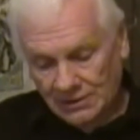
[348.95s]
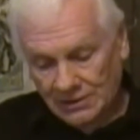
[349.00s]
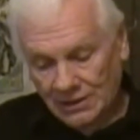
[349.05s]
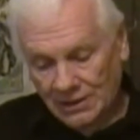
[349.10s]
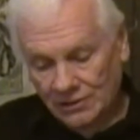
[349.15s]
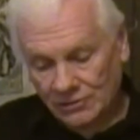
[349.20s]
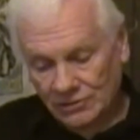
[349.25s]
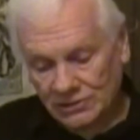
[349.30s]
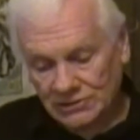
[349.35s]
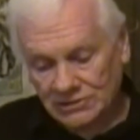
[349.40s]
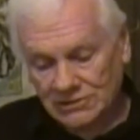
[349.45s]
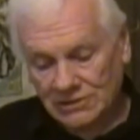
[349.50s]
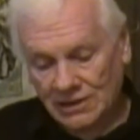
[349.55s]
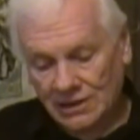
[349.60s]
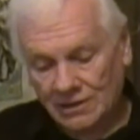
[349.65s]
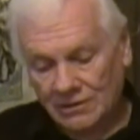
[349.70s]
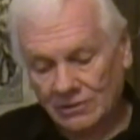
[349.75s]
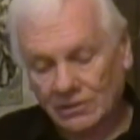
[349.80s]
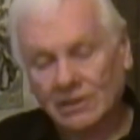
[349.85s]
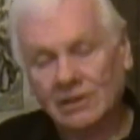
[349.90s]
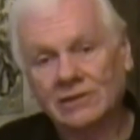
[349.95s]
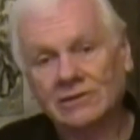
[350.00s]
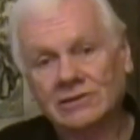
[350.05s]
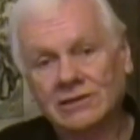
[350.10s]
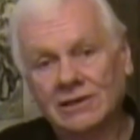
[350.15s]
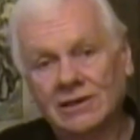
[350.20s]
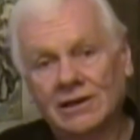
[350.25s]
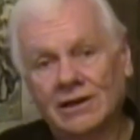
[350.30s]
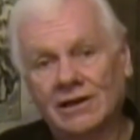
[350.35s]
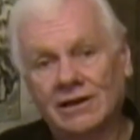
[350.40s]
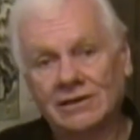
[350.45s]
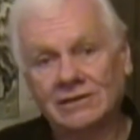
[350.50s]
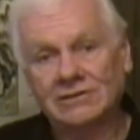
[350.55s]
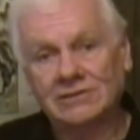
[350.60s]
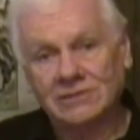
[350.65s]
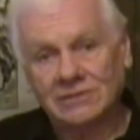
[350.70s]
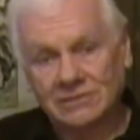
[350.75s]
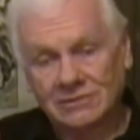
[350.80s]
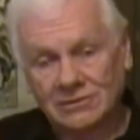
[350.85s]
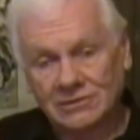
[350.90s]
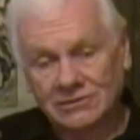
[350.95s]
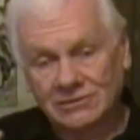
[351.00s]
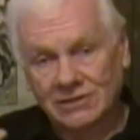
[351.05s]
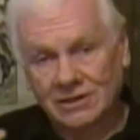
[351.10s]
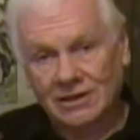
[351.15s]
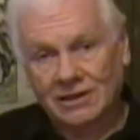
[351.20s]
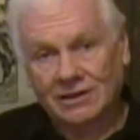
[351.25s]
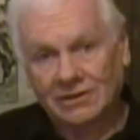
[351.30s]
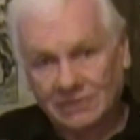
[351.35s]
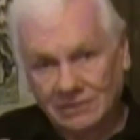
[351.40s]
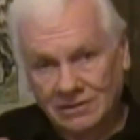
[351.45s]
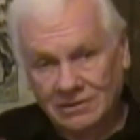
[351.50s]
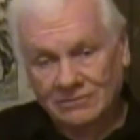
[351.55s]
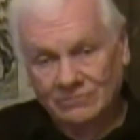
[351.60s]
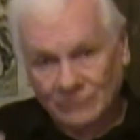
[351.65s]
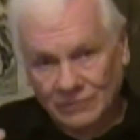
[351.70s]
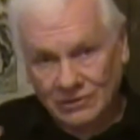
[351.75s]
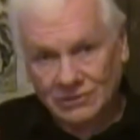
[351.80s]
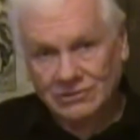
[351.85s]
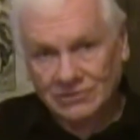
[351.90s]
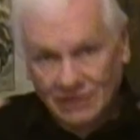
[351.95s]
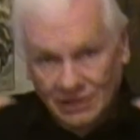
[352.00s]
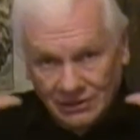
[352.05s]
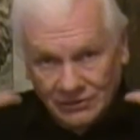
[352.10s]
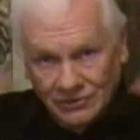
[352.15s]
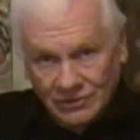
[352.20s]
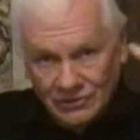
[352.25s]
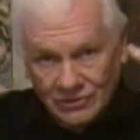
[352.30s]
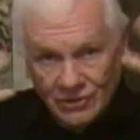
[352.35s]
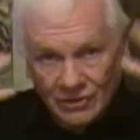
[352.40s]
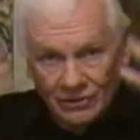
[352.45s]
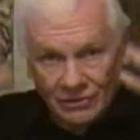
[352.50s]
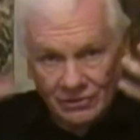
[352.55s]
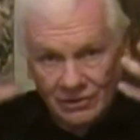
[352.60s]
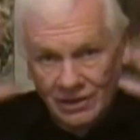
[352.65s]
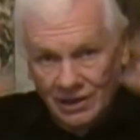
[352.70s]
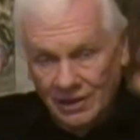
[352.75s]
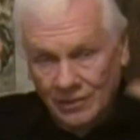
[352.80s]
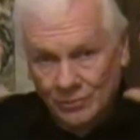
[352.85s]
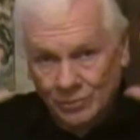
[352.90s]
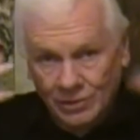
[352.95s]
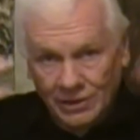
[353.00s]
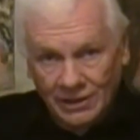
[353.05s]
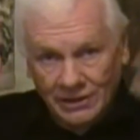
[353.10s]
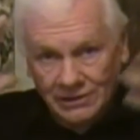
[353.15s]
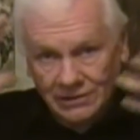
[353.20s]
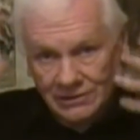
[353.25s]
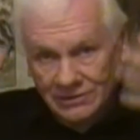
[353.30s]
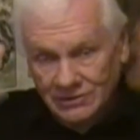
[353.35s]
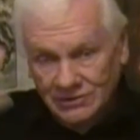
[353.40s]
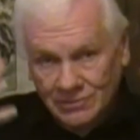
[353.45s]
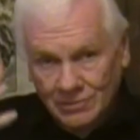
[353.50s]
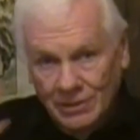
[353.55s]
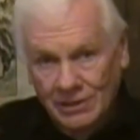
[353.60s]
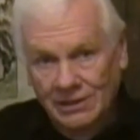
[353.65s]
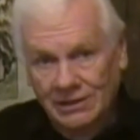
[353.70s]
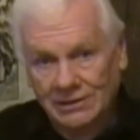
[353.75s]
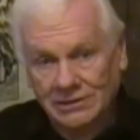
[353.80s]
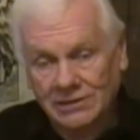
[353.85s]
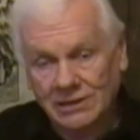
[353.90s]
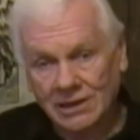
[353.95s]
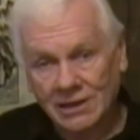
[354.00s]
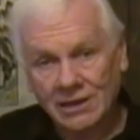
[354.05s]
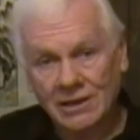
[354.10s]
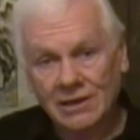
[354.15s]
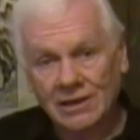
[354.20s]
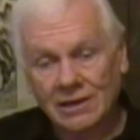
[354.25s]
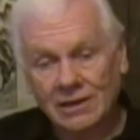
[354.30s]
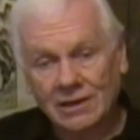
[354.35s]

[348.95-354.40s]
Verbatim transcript: Now he's now got the idea, he's got, he's got this whole game plan in his mind.